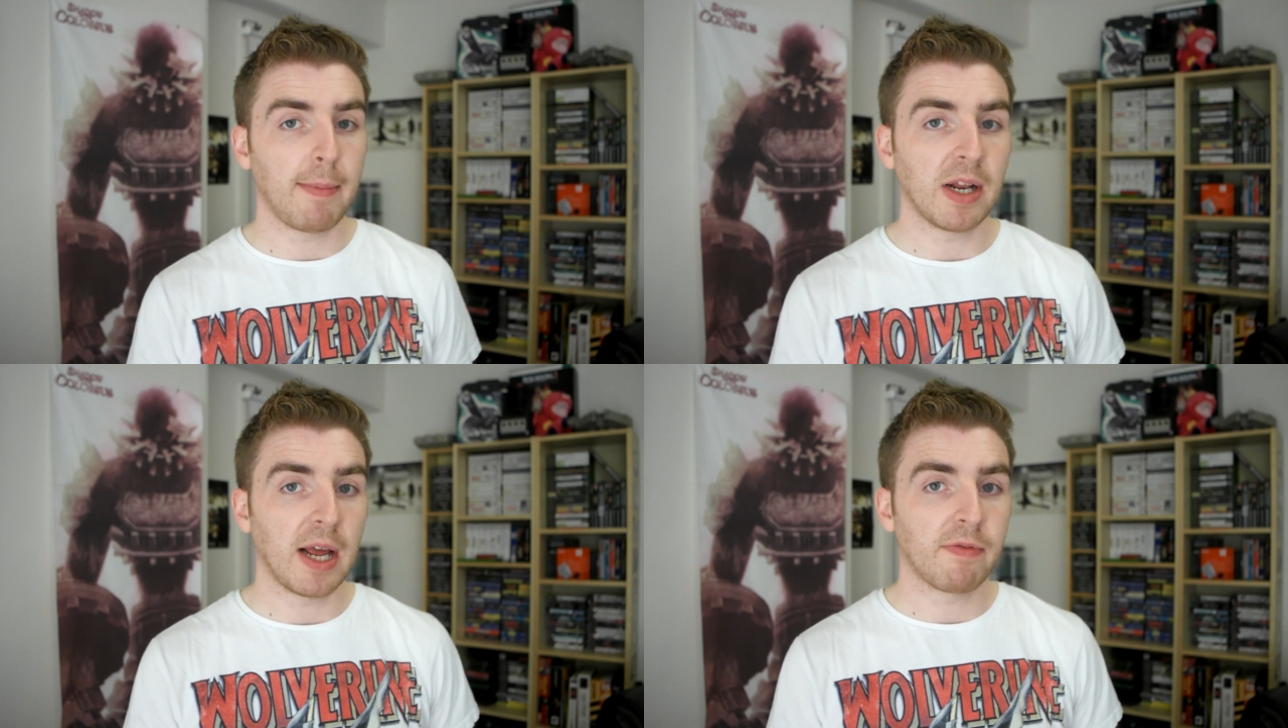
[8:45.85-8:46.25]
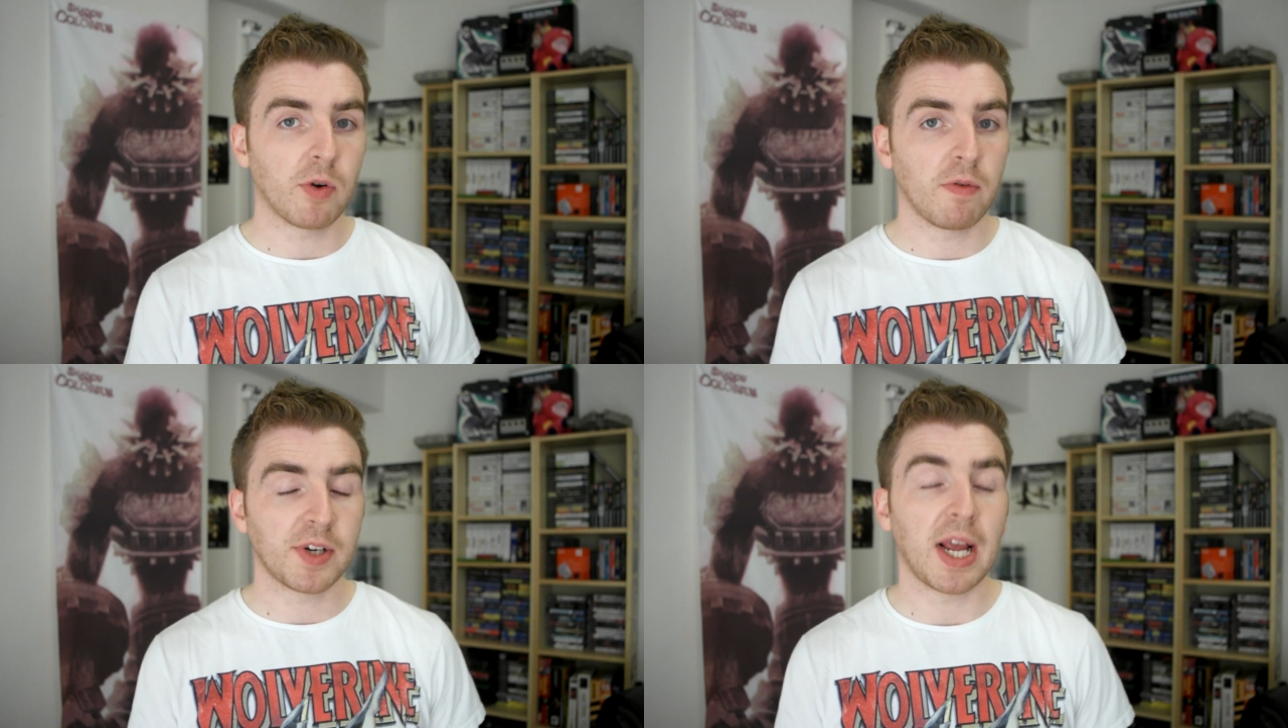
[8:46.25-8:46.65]

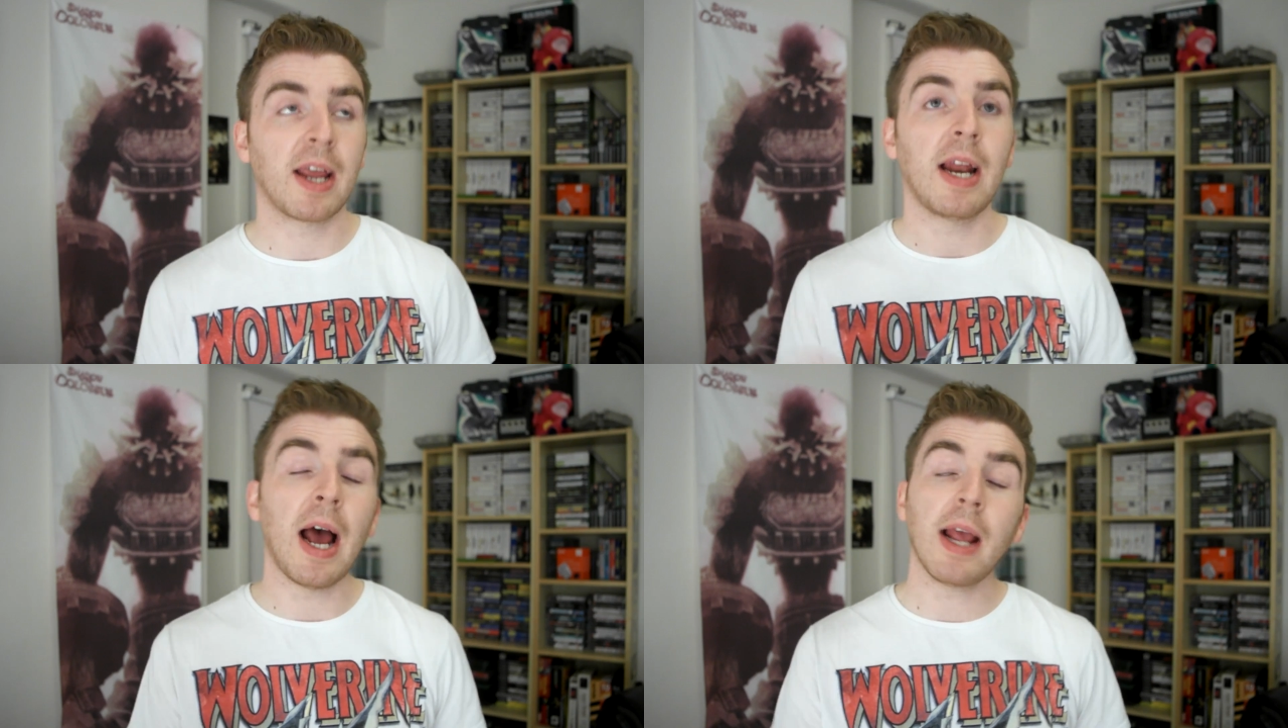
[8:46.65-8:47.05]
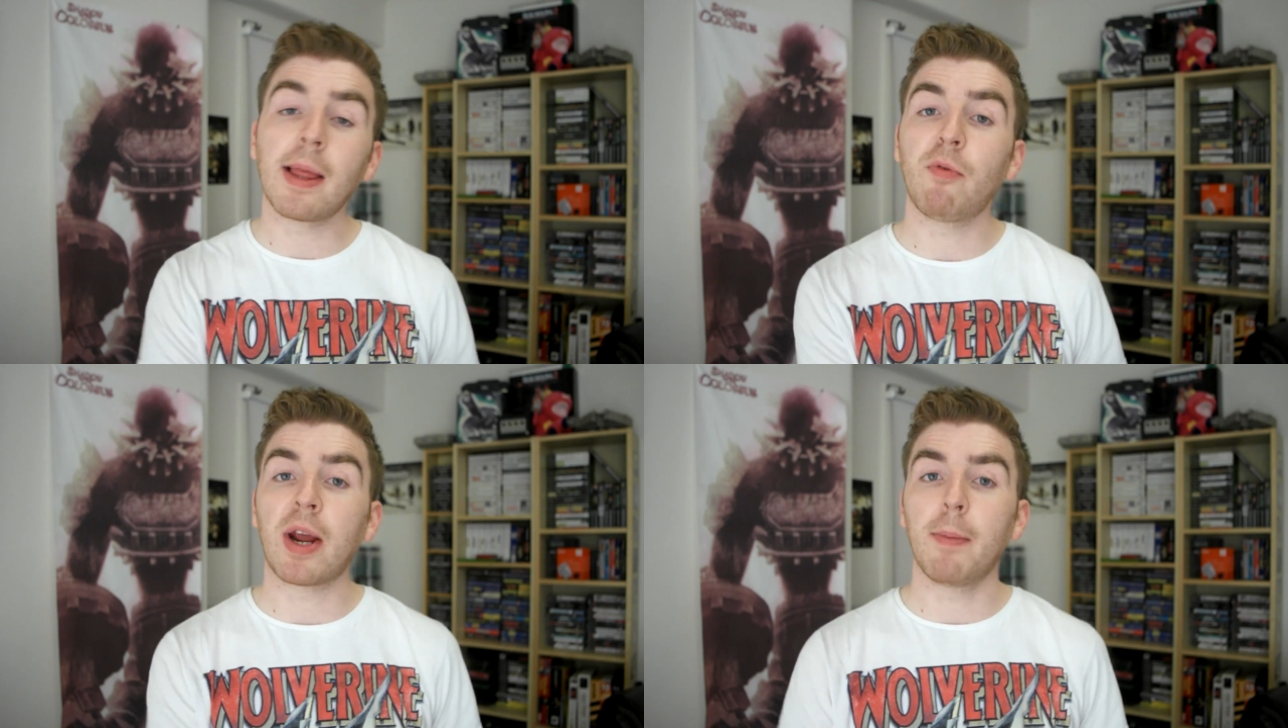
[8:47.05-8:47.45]
leftovers, I can highly
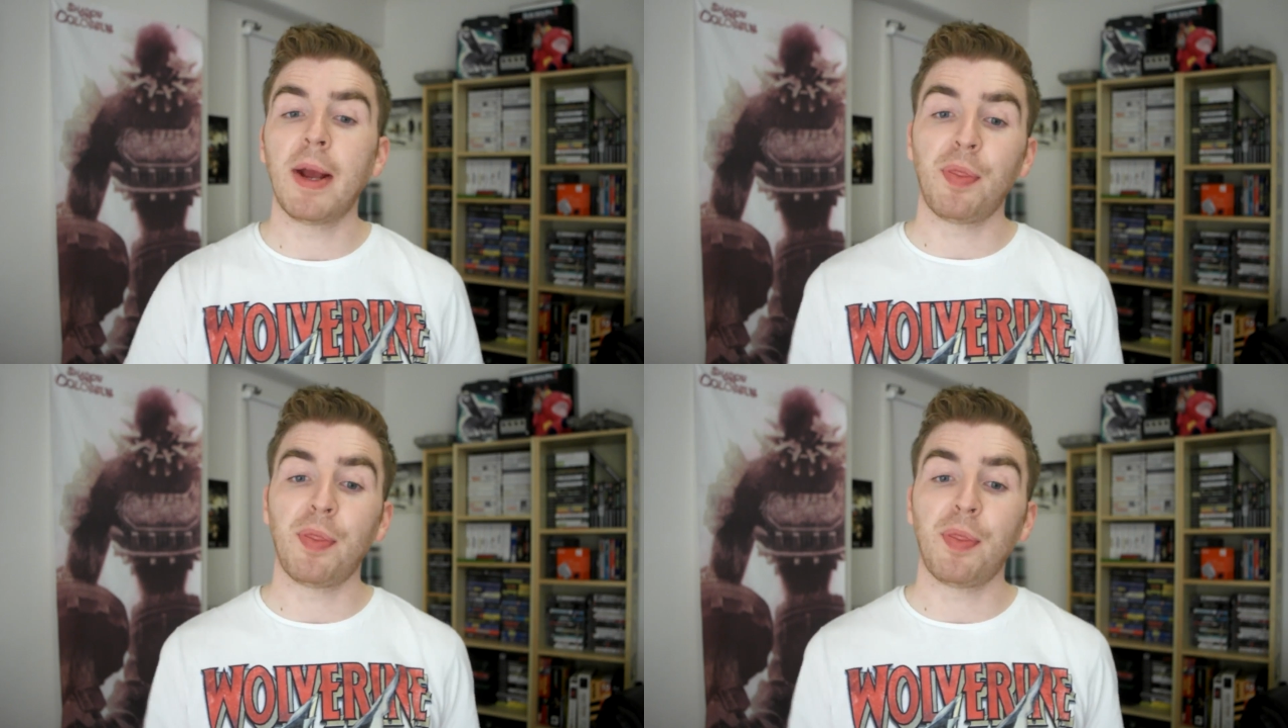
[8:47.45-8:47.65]
recommend The